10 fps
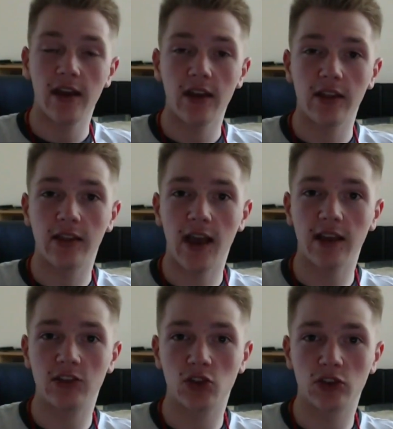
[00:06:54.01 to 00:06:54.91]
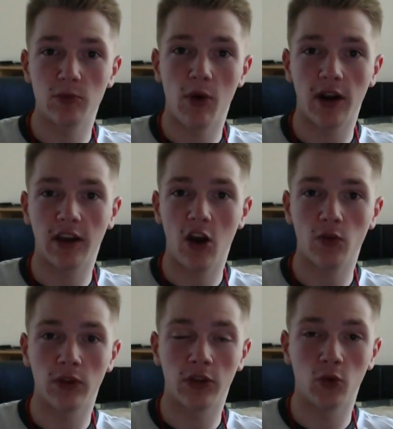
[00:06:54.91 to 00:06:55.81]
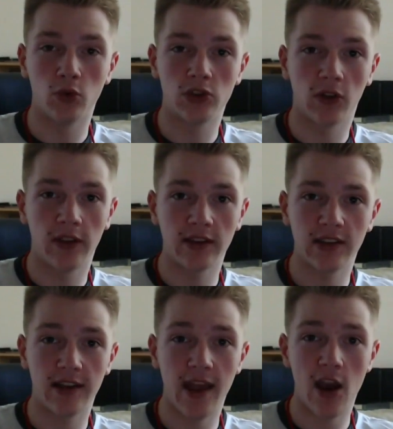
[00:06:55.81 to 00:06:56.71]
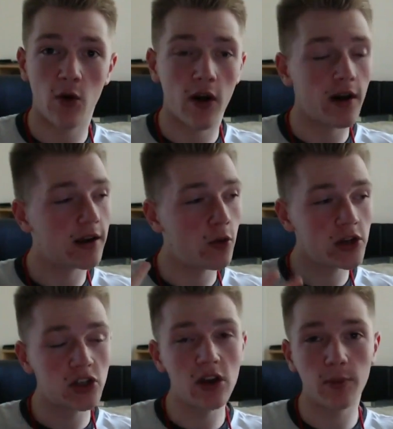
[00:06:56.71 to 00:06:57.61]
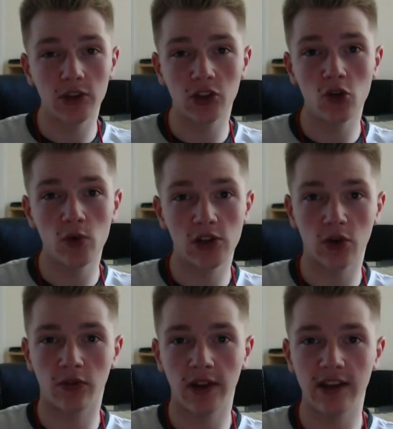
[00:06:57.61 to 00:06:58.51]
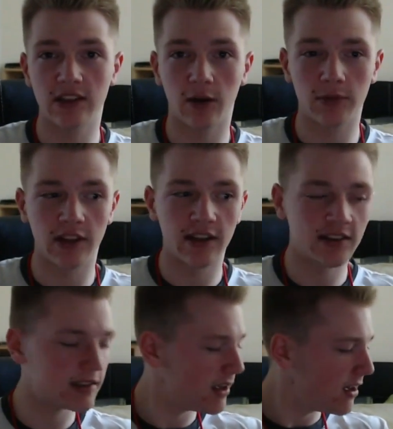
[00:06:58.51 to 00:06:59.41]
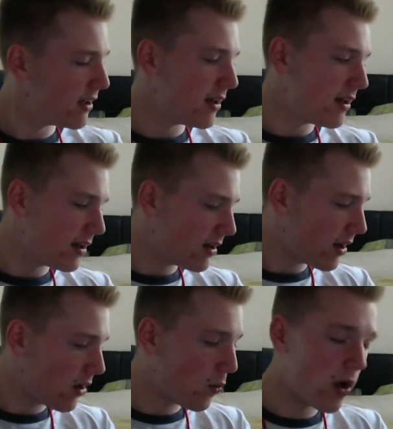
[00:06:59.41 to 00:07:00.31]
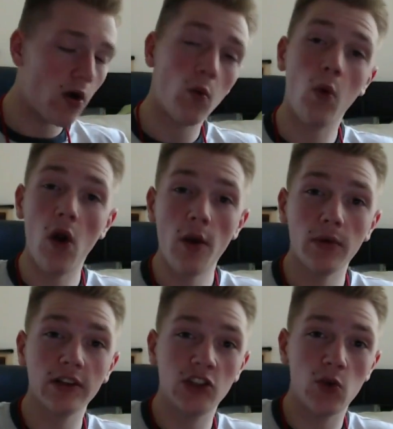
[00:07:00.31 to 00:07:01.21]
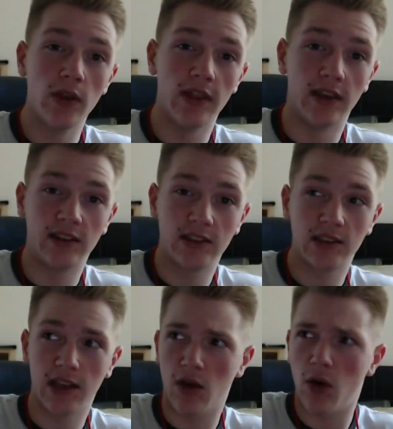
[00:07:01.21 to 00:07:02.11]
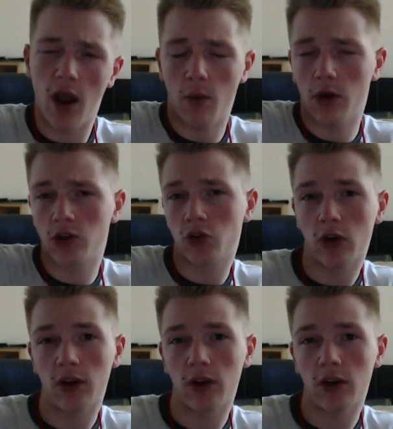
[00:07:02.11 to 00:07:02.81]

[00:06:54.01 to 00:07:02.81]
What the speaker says: That's just my current thoughts on this. Now, question number two, which sort of links up to this. Well, why am I doing this? Am I trying to